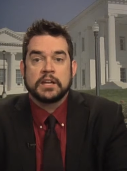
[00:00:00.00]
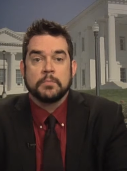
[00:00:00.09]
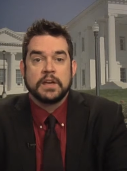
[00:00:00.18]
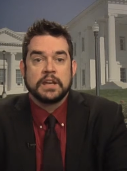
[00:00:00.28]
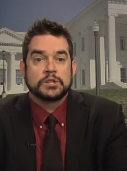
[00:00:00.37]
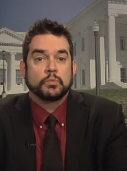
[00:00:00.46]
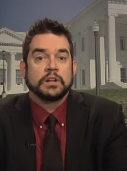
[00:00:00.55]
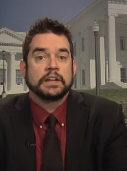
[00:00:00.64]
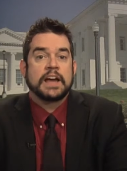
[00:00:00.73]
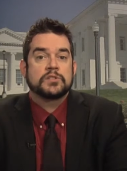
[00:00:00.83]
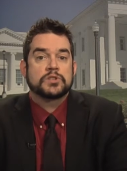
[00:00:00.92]
Committees will
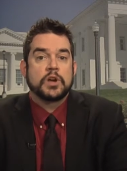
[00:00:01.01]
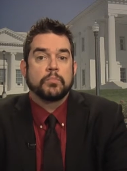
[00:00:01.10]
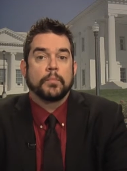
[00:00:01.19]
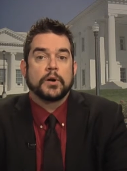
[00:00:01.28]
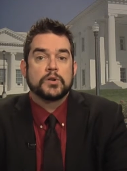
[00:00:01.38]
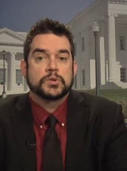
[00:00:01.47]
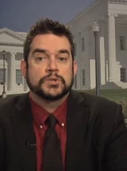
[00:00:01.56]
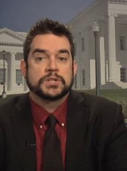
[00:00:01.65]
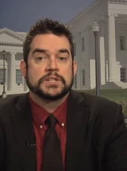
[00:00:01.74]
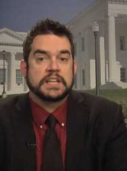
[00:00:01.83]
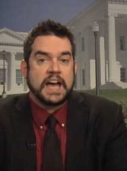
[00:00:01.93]
announce their proposals
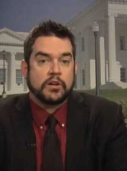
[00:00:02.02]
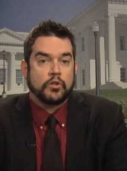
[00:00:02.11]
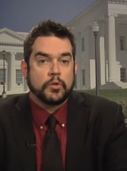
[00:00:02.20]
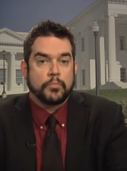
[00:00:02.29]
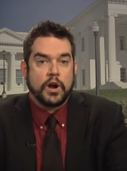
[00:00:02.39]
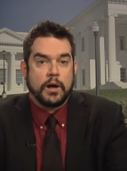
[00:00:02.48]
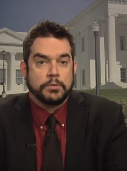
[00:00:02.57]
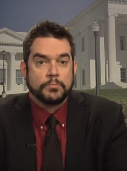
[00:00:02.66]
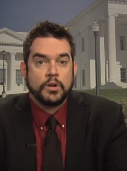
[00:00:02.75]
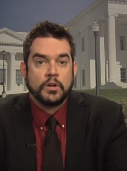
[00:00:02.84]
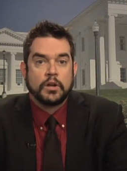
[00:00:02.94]
to tackle the
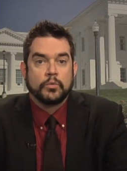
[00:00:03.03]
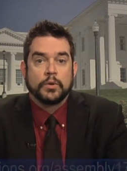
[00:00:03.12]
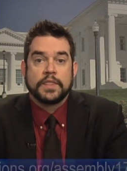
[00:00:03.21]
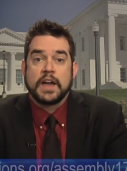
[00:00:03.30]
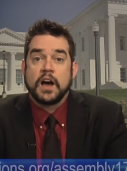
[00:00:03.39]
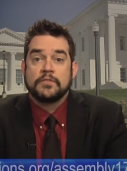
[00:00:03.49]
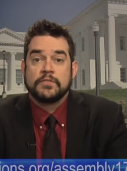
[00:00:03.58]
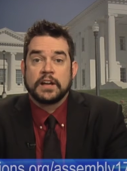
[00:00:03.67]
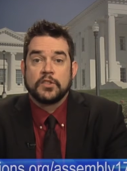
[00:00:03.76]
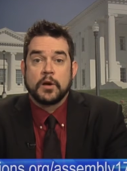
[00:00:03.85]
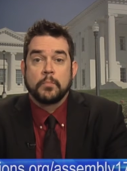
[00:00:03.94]
problem when they
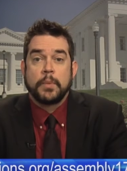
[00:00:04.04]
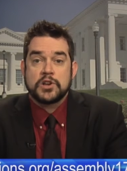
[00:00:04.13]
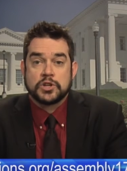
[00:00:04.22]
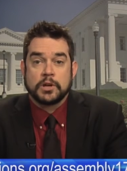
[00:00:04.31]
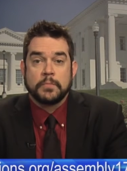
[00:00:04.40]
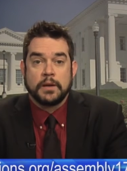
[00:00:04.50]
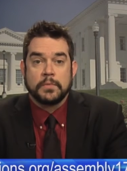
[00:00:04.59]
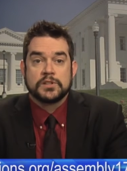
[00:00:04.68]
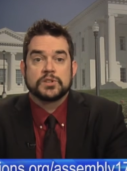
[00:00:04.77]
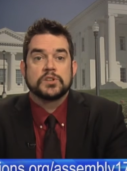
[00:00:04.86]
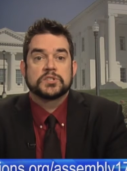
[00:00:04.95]
unveil their budget
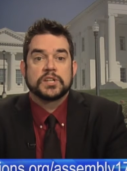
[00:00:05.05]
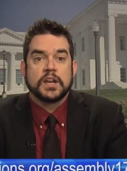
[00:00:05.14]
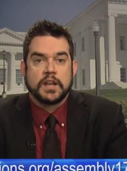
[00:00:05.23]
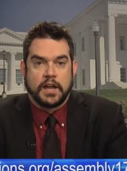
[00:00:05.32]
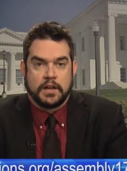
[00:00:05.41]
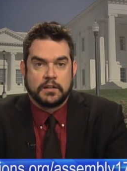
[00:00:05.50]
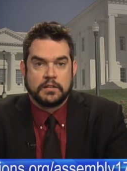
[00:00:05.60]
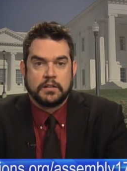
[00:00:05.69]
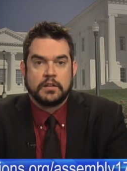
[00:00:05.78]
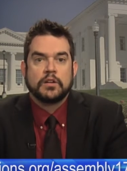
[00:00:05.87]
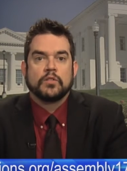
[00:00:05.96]
amendments on Sunday.
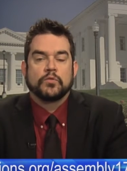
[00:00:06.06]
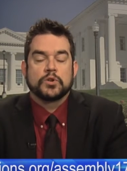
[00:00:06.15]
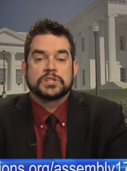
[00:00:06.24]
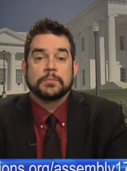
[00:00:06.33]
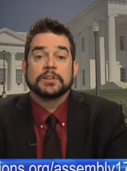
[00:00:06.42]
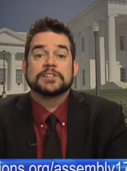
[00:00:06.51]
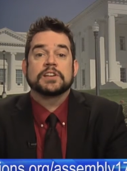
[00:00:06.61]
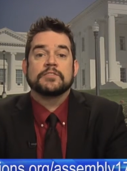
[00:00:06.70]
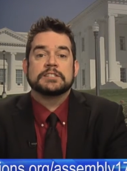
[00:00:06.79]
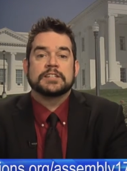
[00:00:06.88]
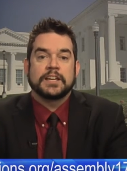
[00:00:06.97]
For Assembly
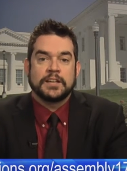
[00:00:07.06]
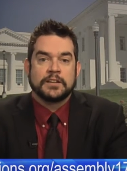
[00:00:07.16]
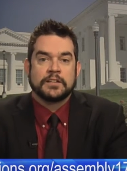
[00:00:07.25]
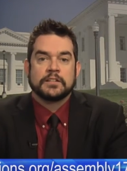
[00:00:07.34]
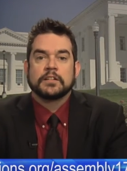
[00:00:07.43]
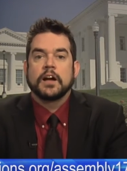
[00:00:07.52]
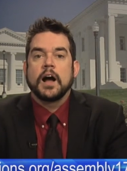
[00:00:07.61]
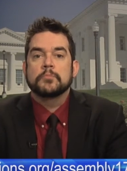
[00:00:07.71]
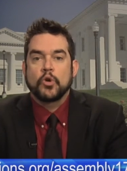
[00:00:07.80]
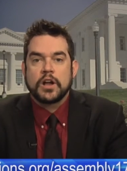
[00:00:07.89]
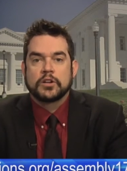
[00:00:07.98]
17,
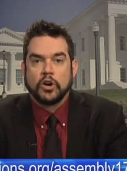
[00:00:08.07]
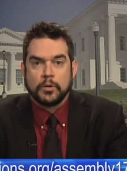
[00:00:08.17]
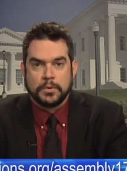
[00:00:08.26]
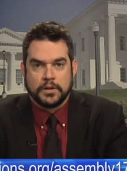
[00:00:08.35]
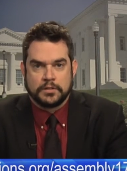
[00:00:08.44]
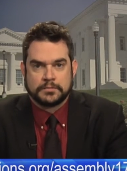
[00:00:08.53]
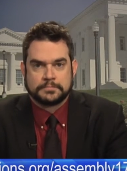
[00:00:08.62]
I'm Craig Carper.